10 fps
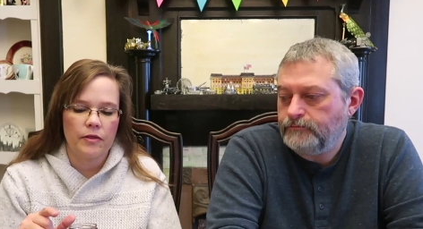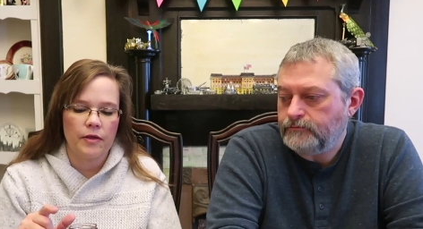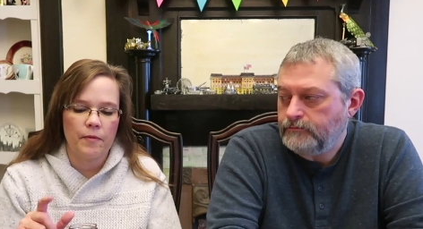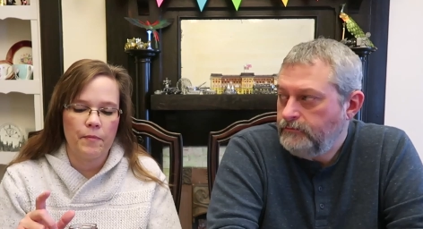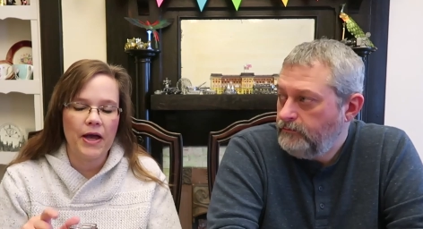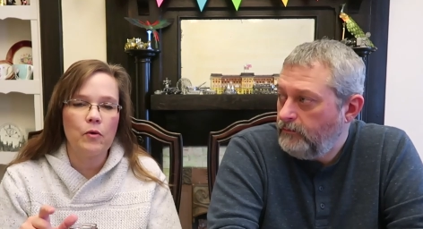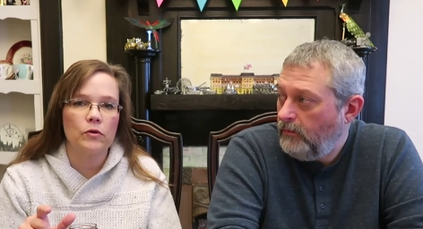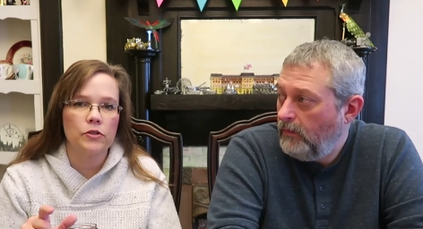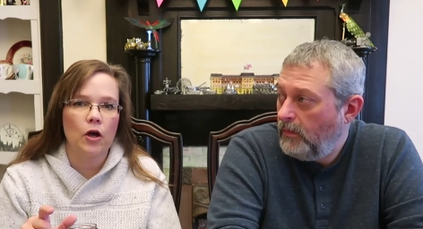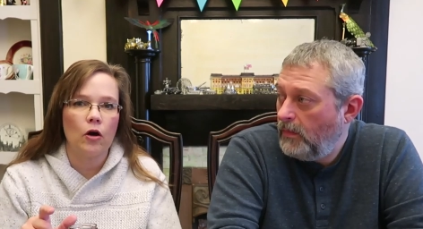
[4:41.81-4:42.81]
Speaker 1: the
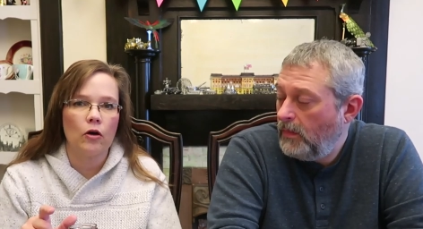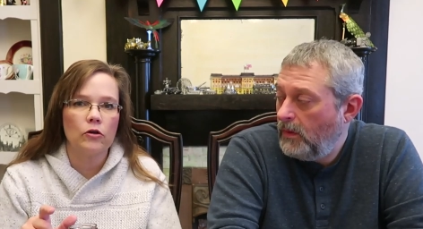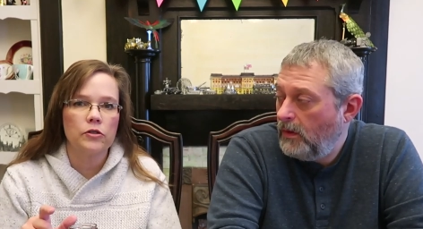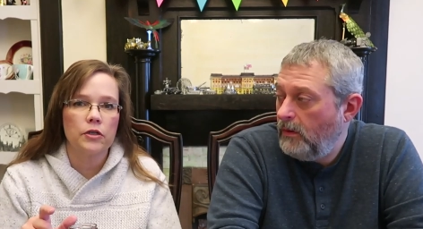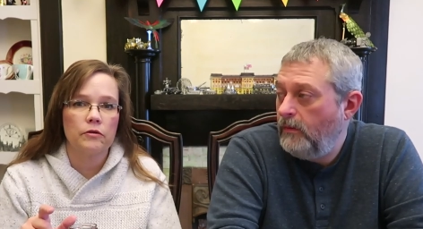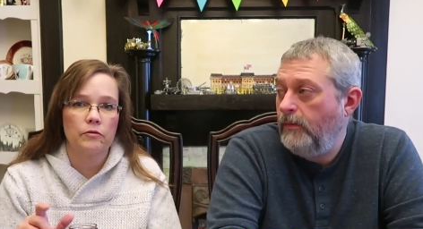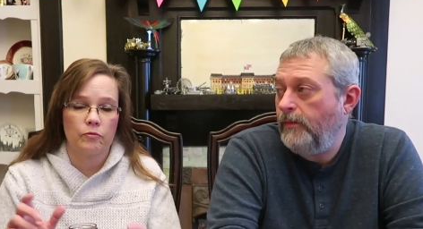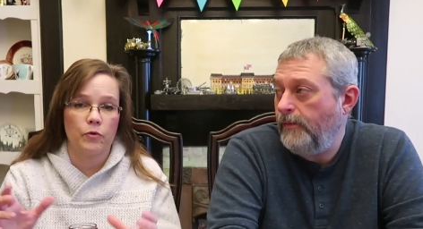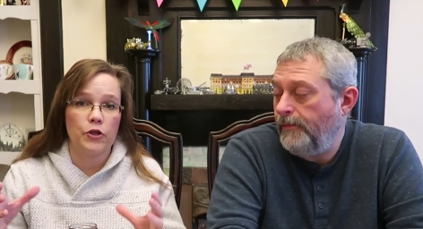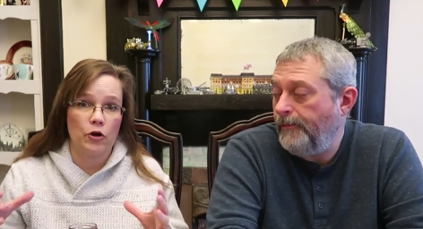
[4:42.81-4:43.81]
bakewell tart,
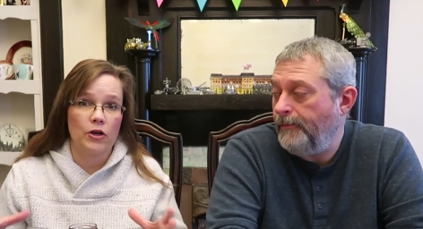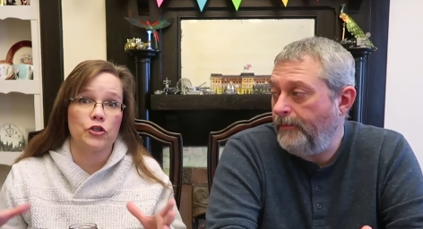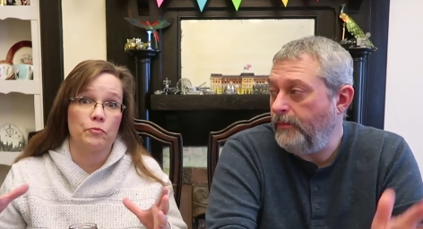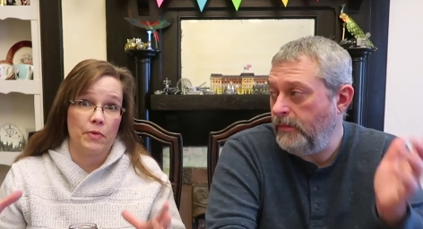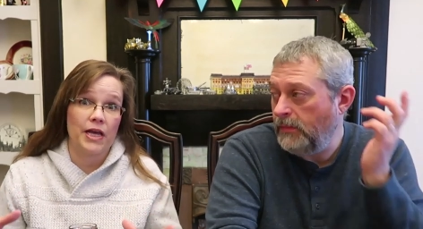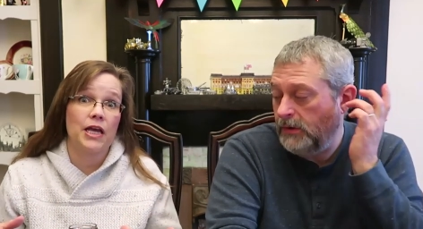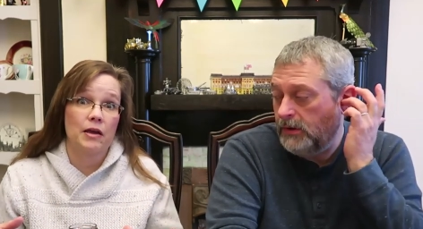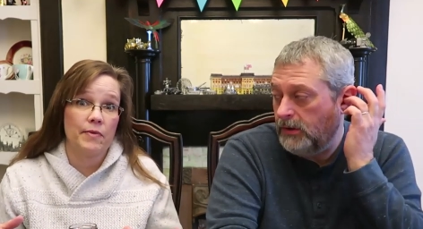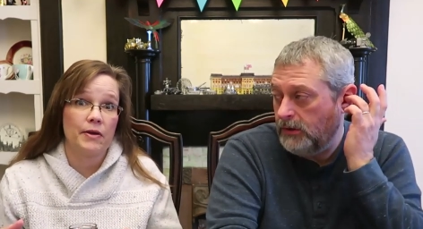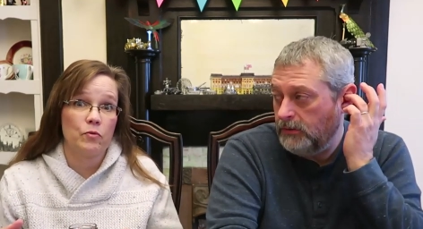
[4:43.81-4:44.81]
when you're actually making a
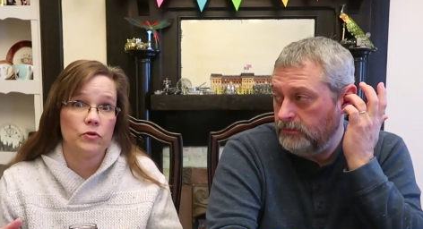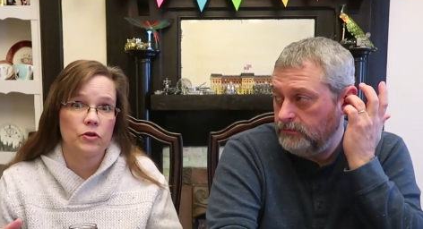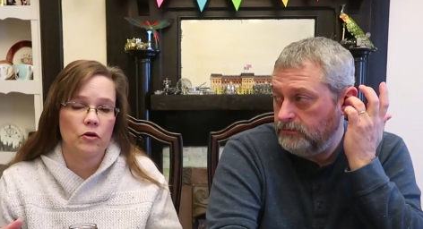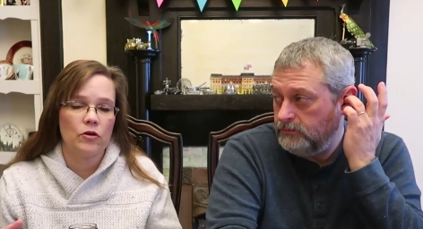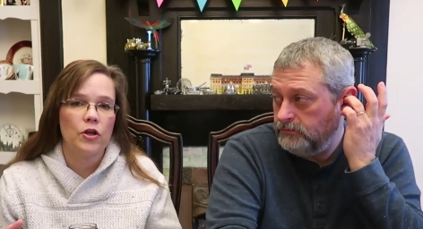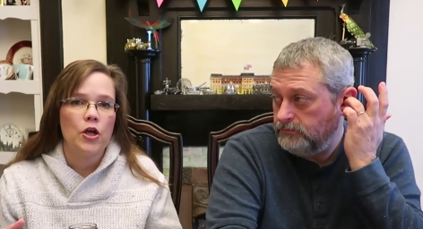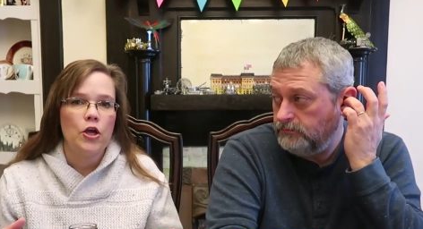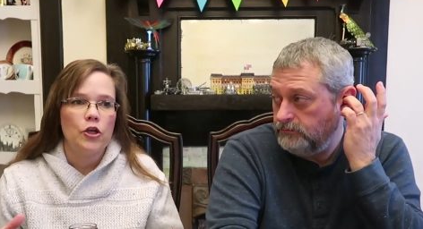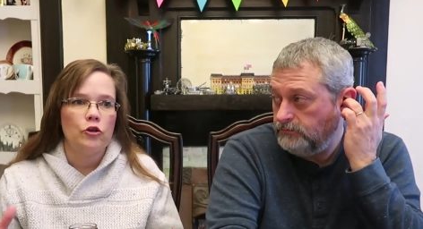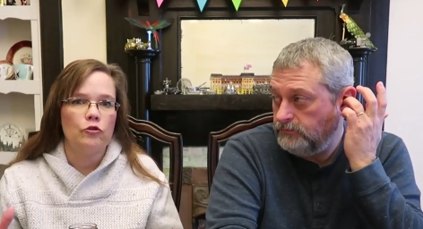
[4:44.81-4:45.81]
bakewell tart,
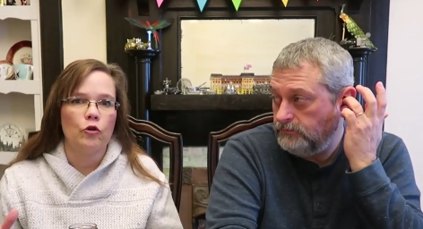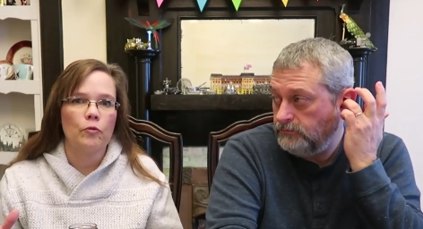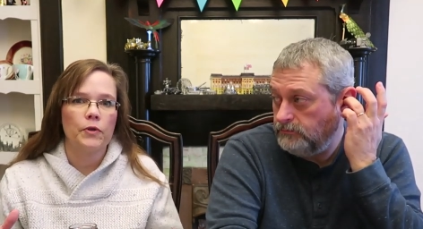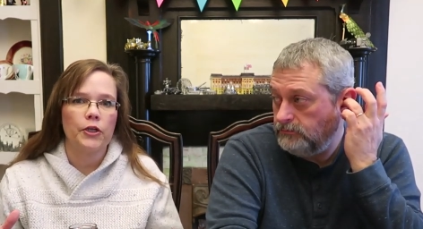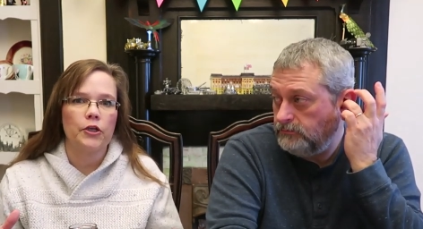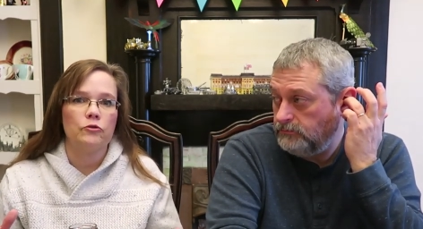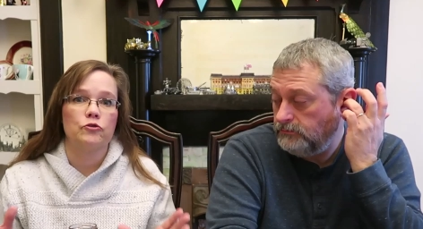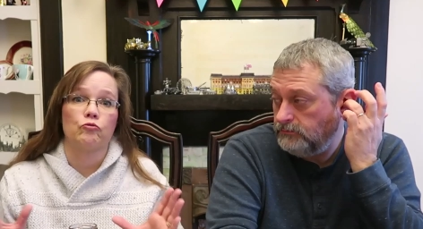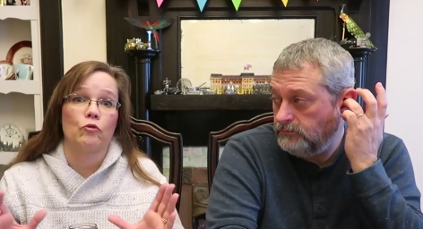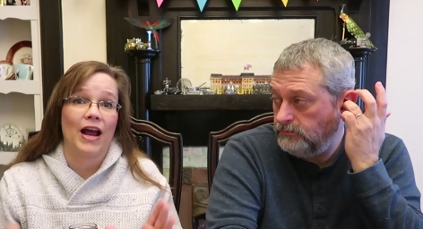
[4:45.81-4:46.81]
you normally use
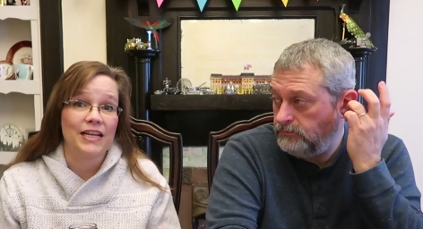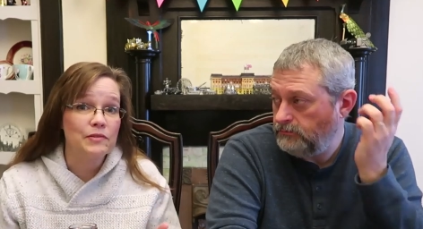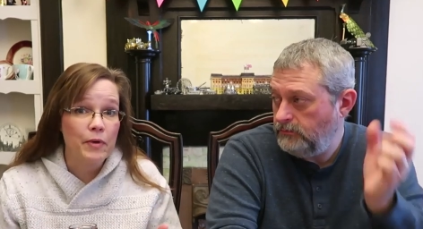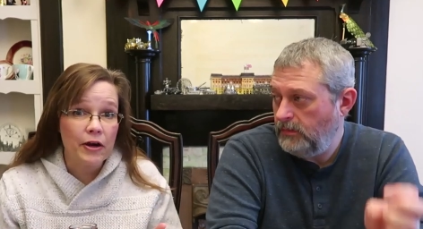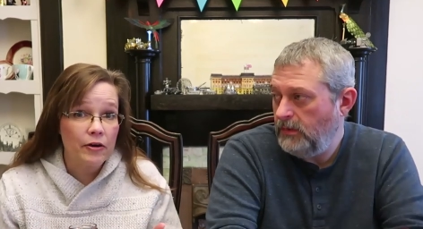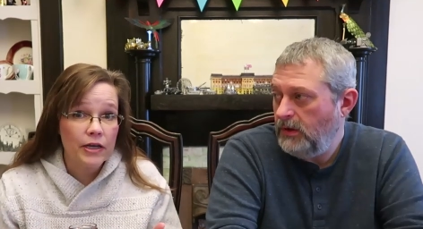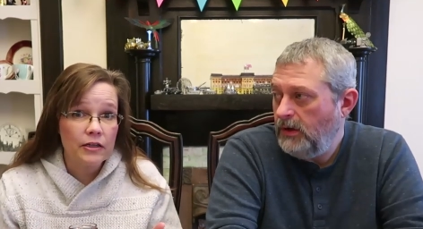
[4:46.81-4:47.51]
raspberry.